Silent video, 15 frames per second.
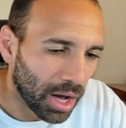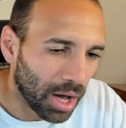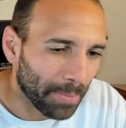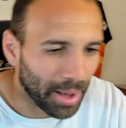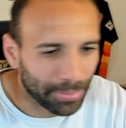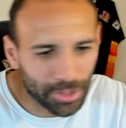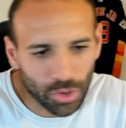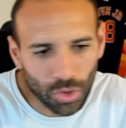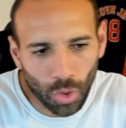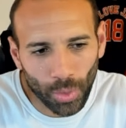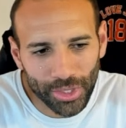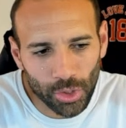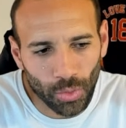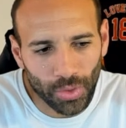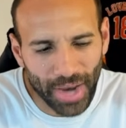maybe you can
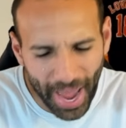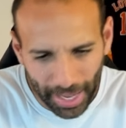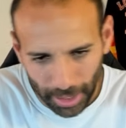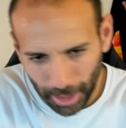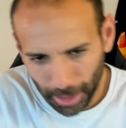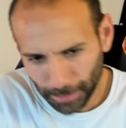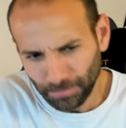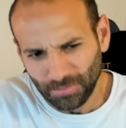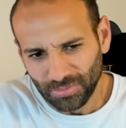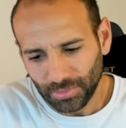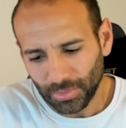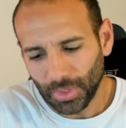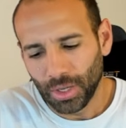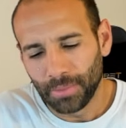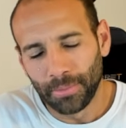win you a knight.
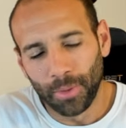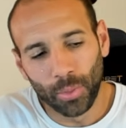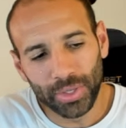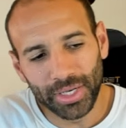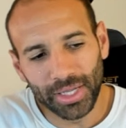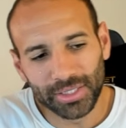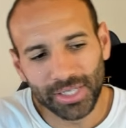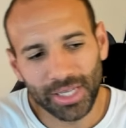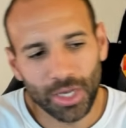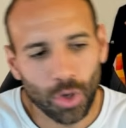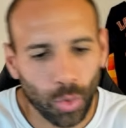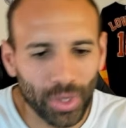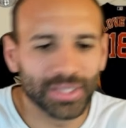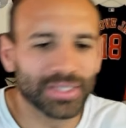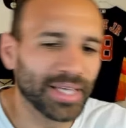But we did see
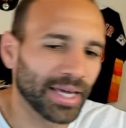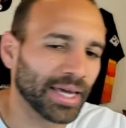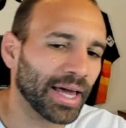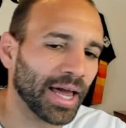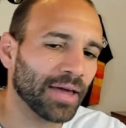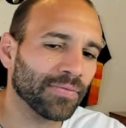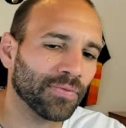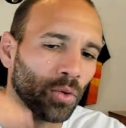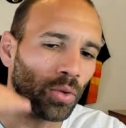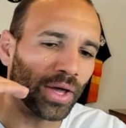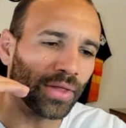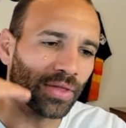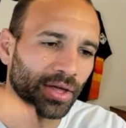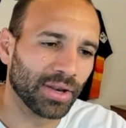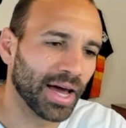queen taking A4
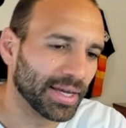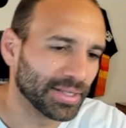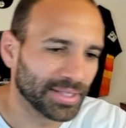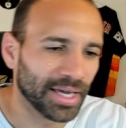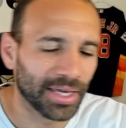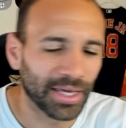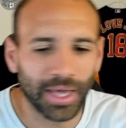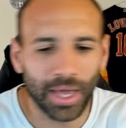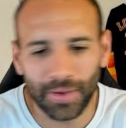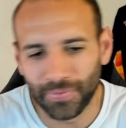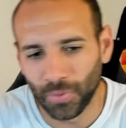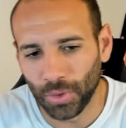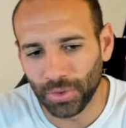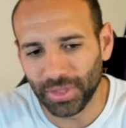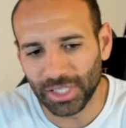and then knight taking
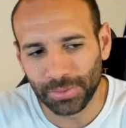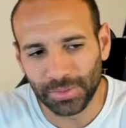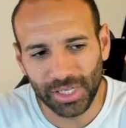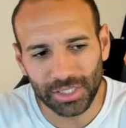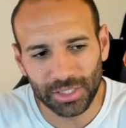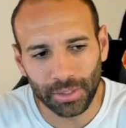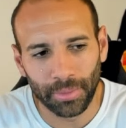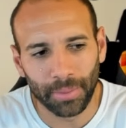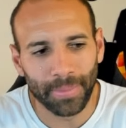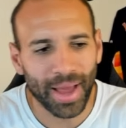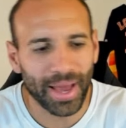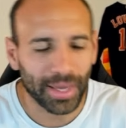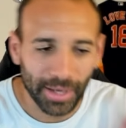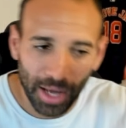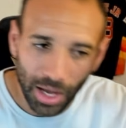A4 in this position. But
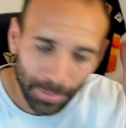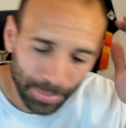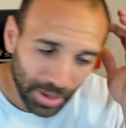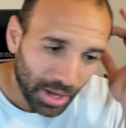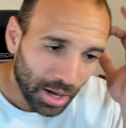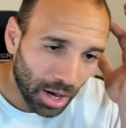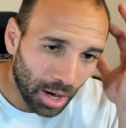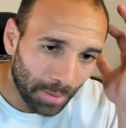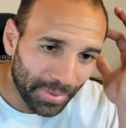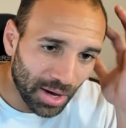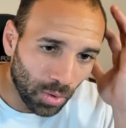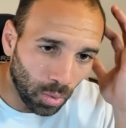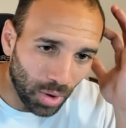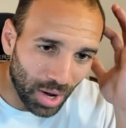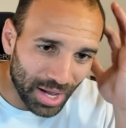backing up,
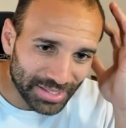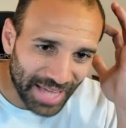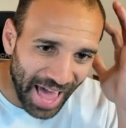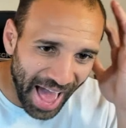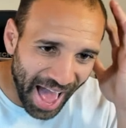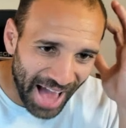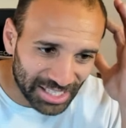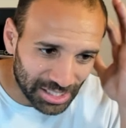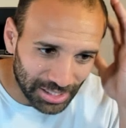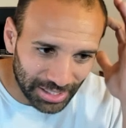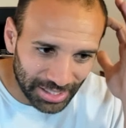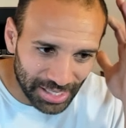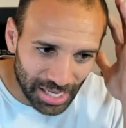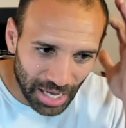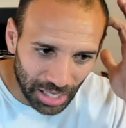it was
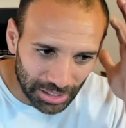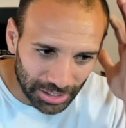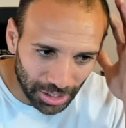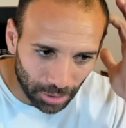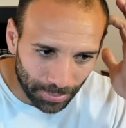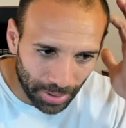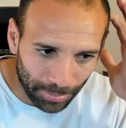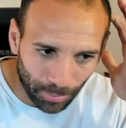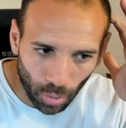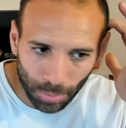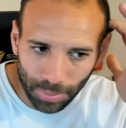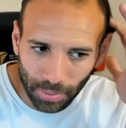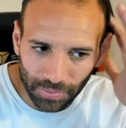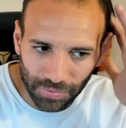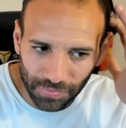actually a little bit more
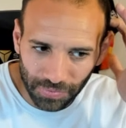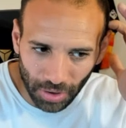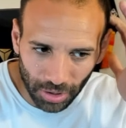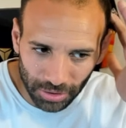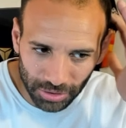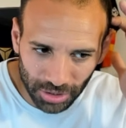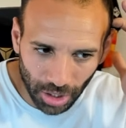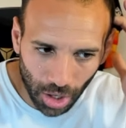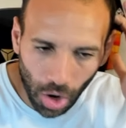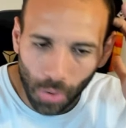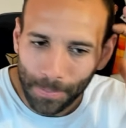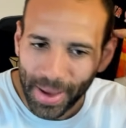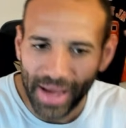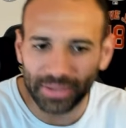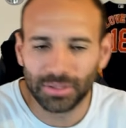preferred to go
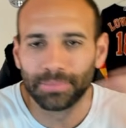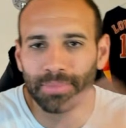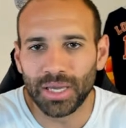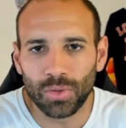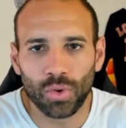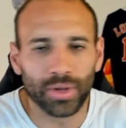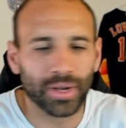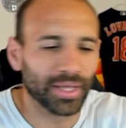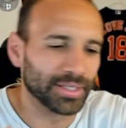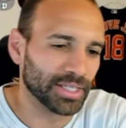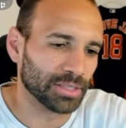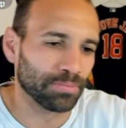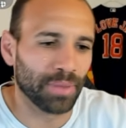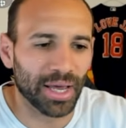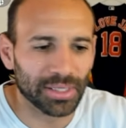back to B1 and
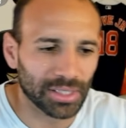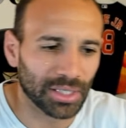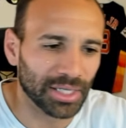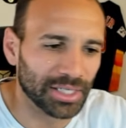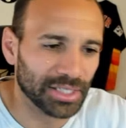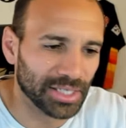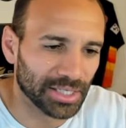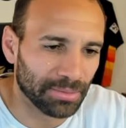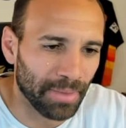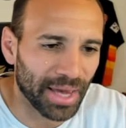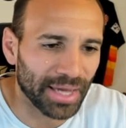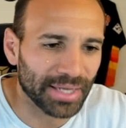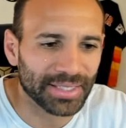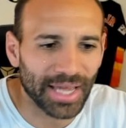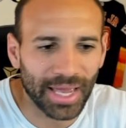just basically just
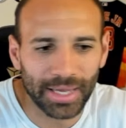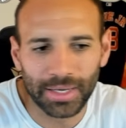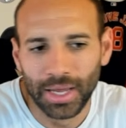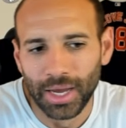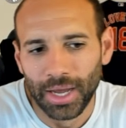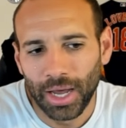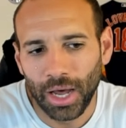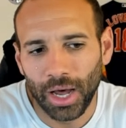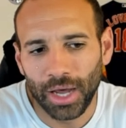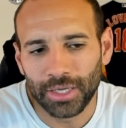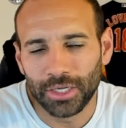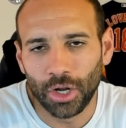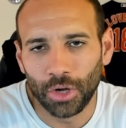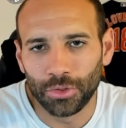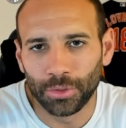maintain,
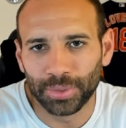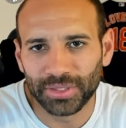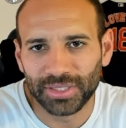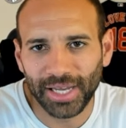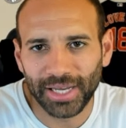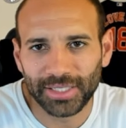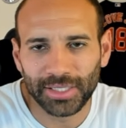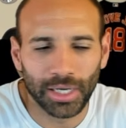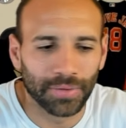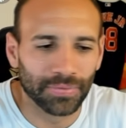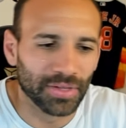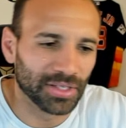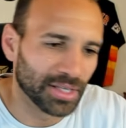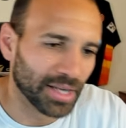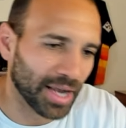the protection of
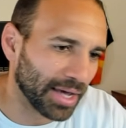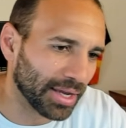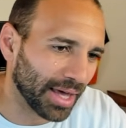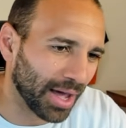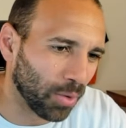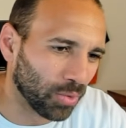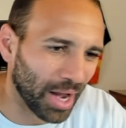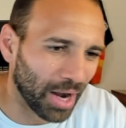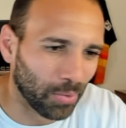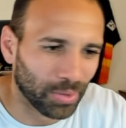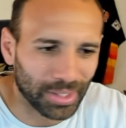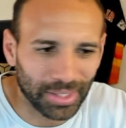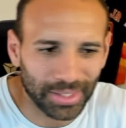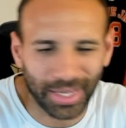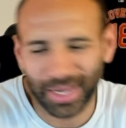this knight. And we're not
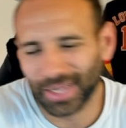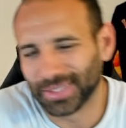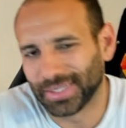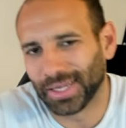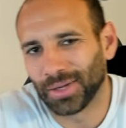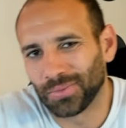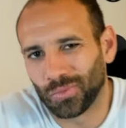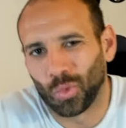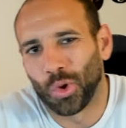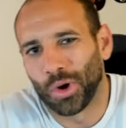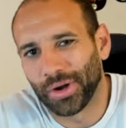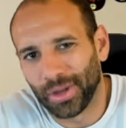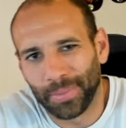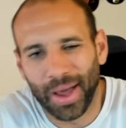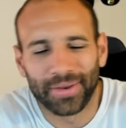really, like I said,
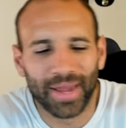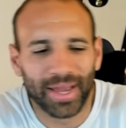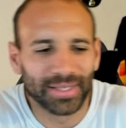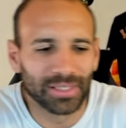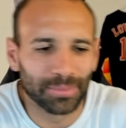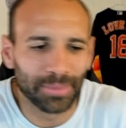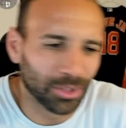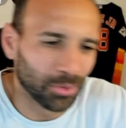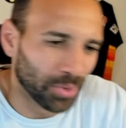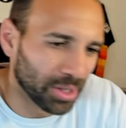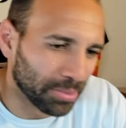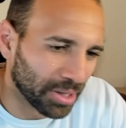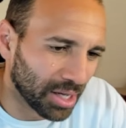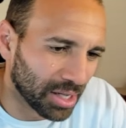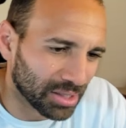worried about knight to B3
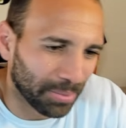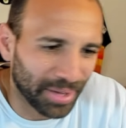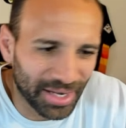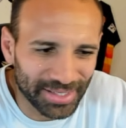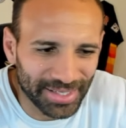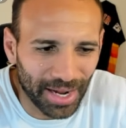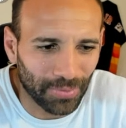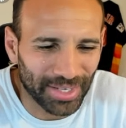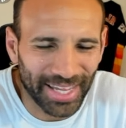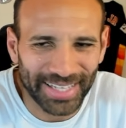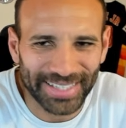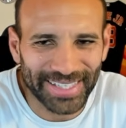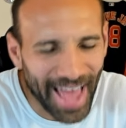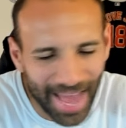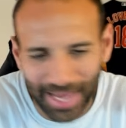because, it's not really
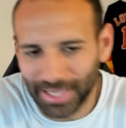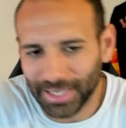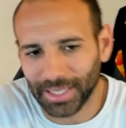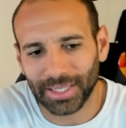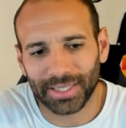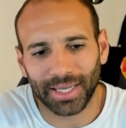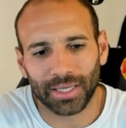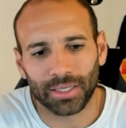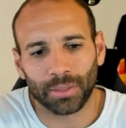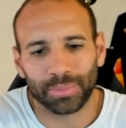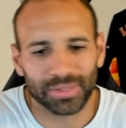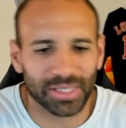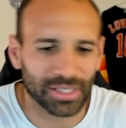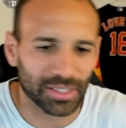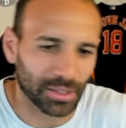attacking anything in a
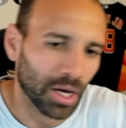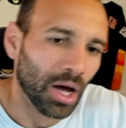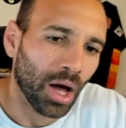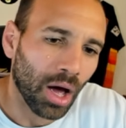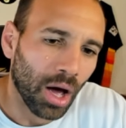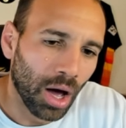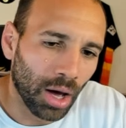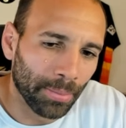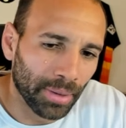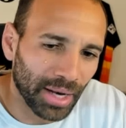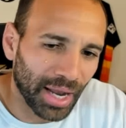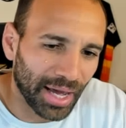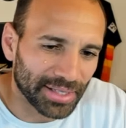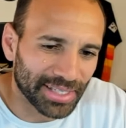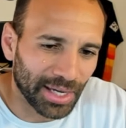position. But
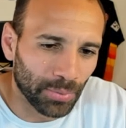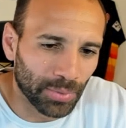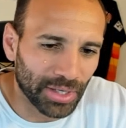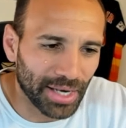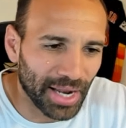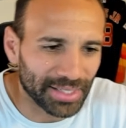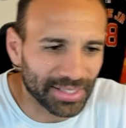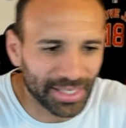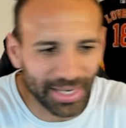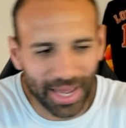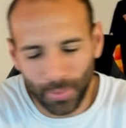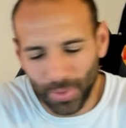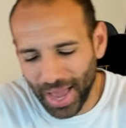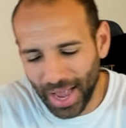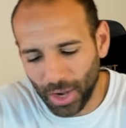like I said, we did not see
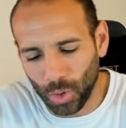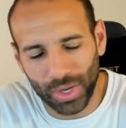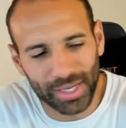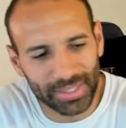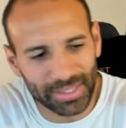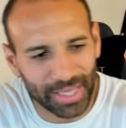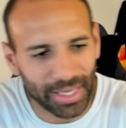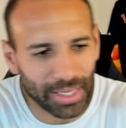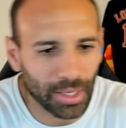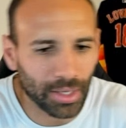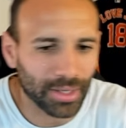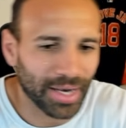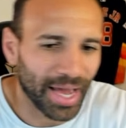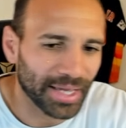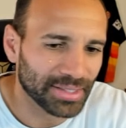that. We got queen taking,
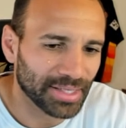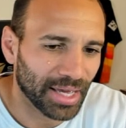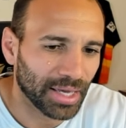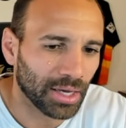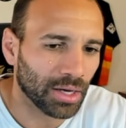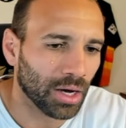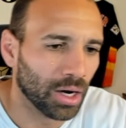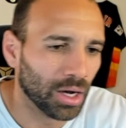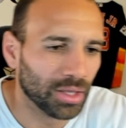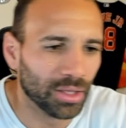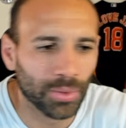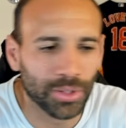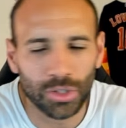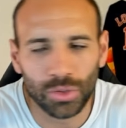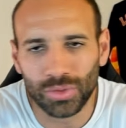knight taking, and
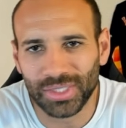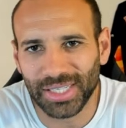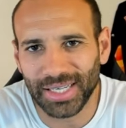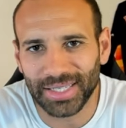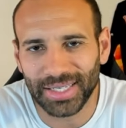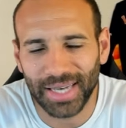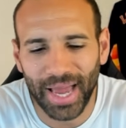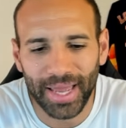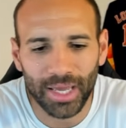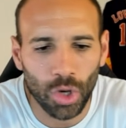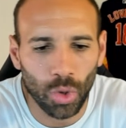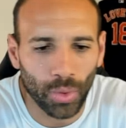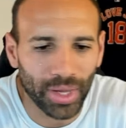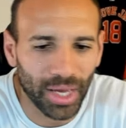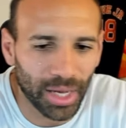then we do see knight
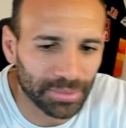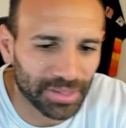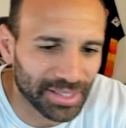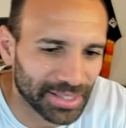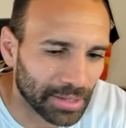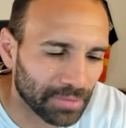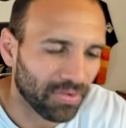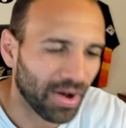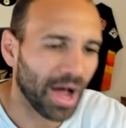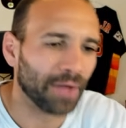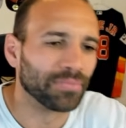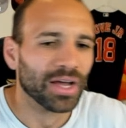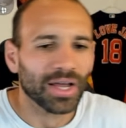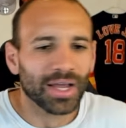going up to C5.